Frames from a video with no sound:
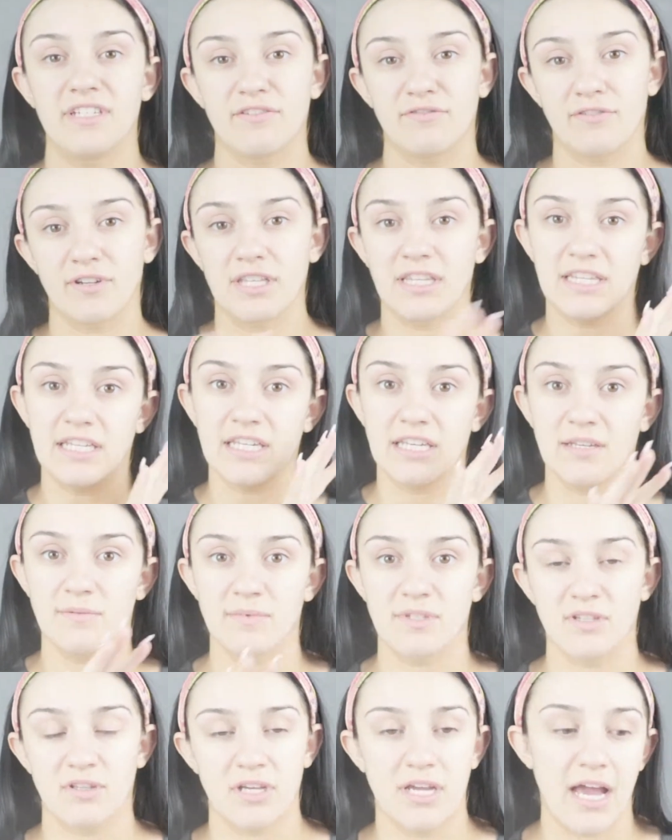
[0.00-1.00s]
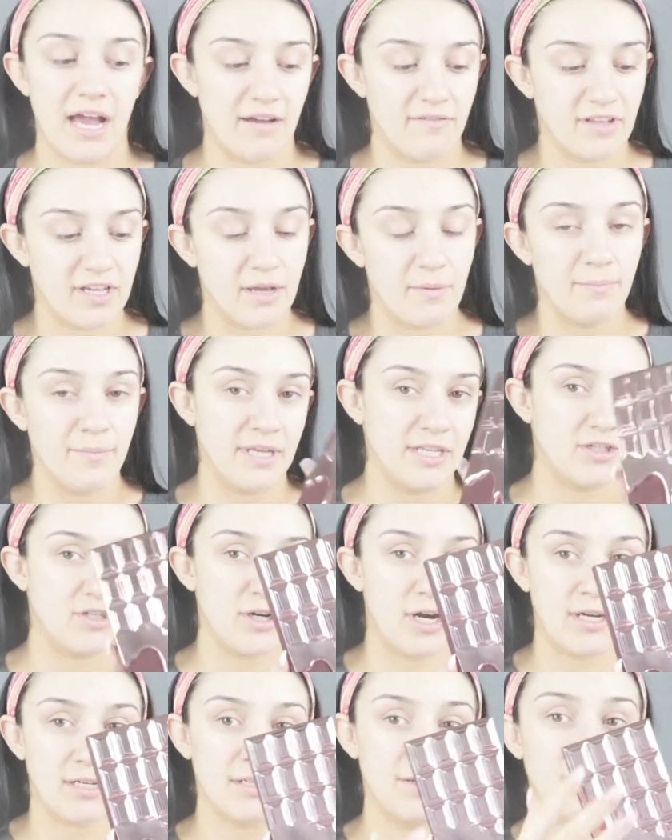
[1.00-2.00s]
different themes. So they have like a mint
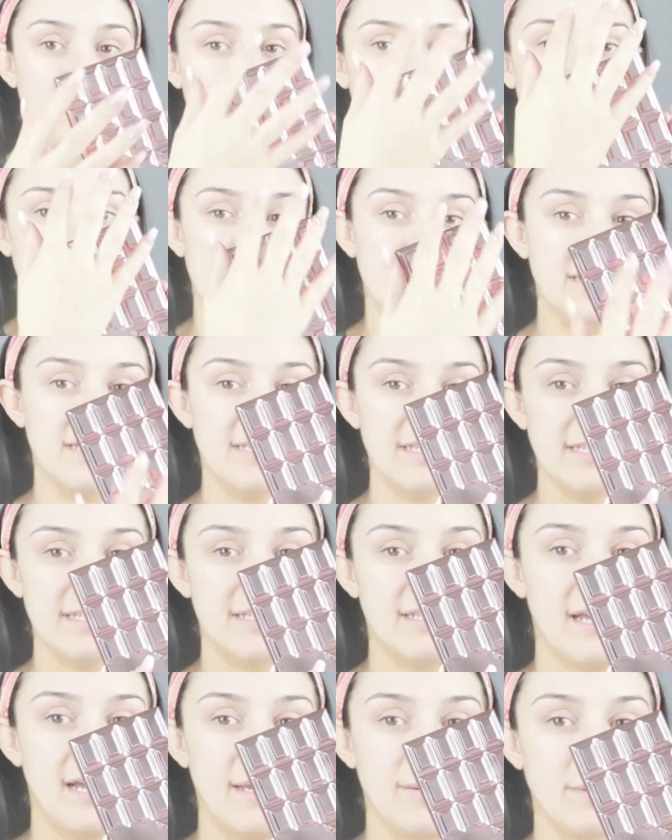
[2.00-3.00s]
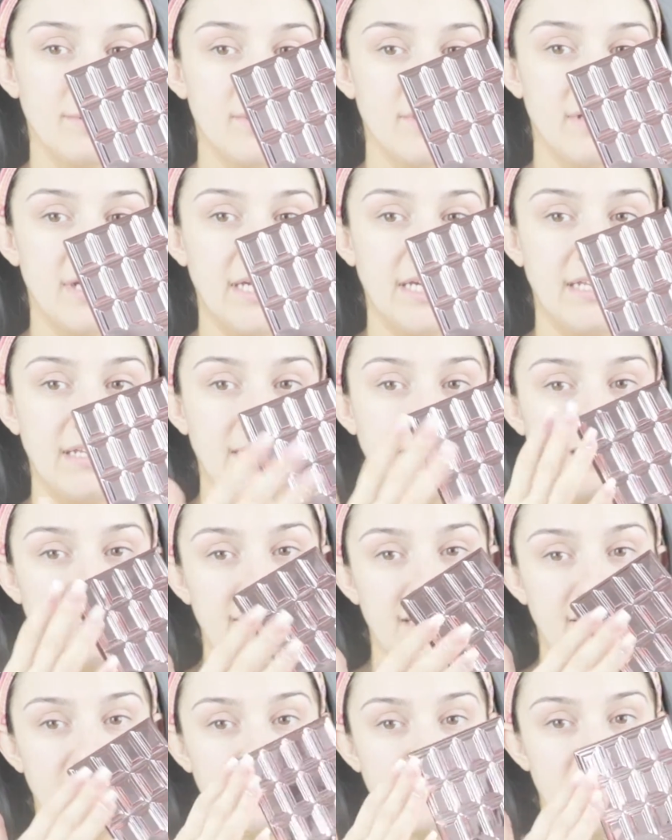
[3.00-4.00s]
chocolate one, and this is lime green
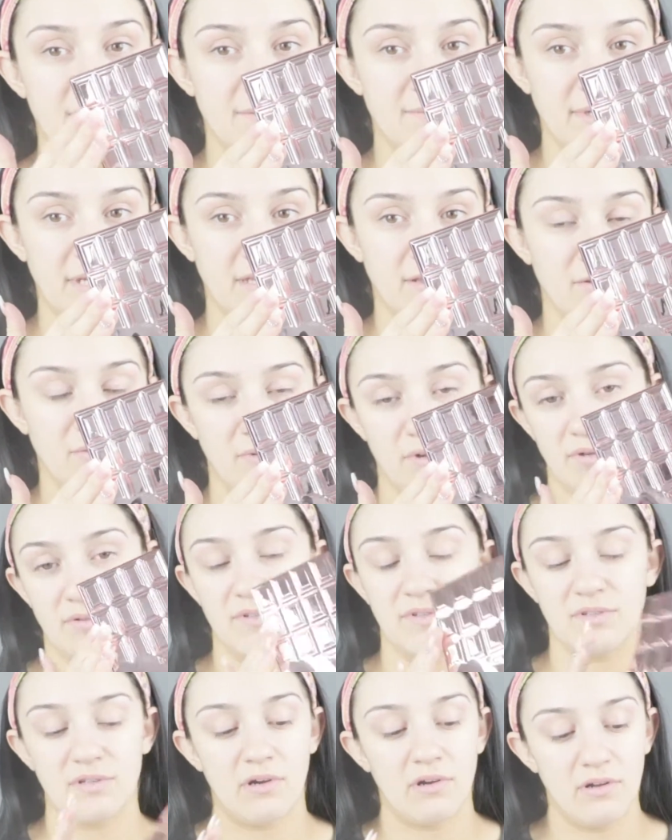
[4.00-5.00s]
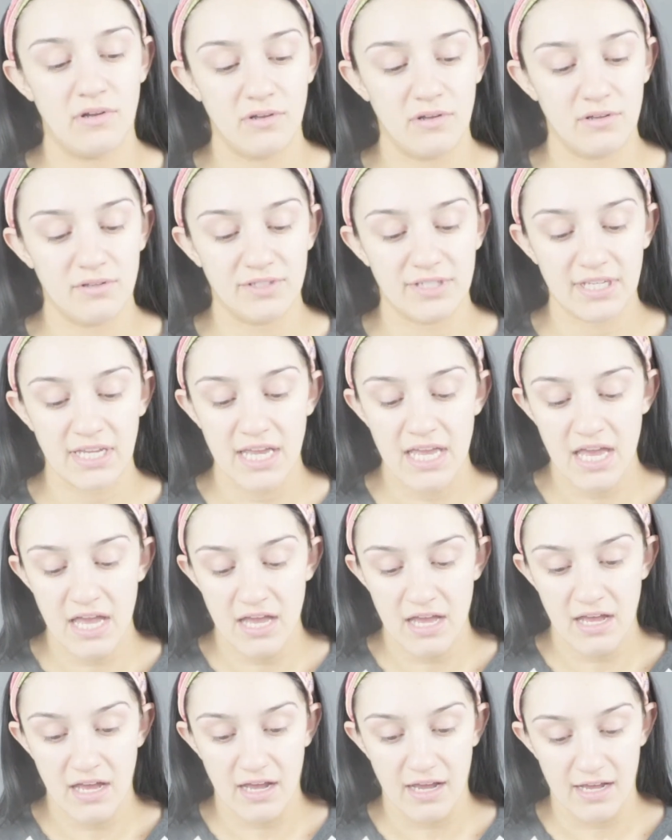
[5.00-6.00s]
instead of this being rose gold.
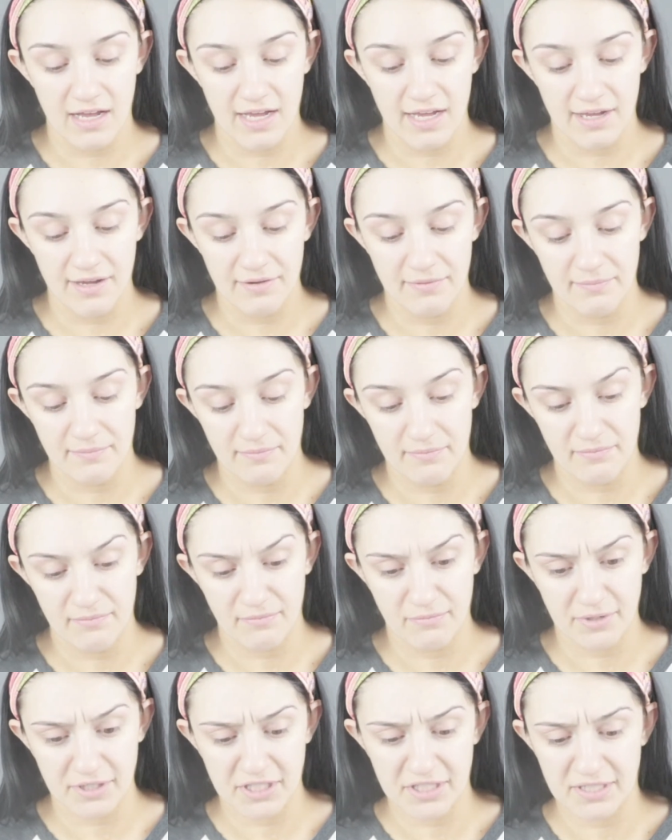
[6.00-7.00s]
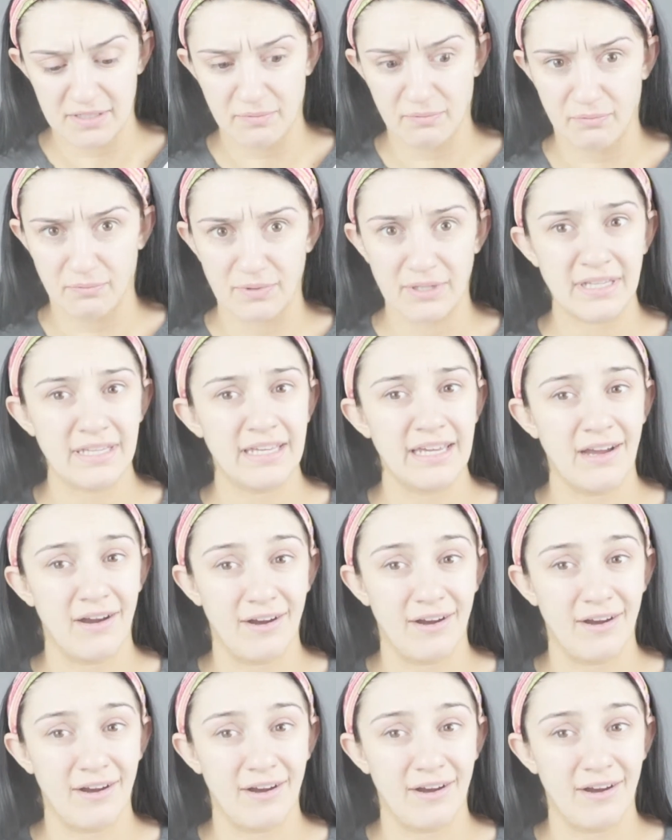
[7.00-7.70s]
Which is really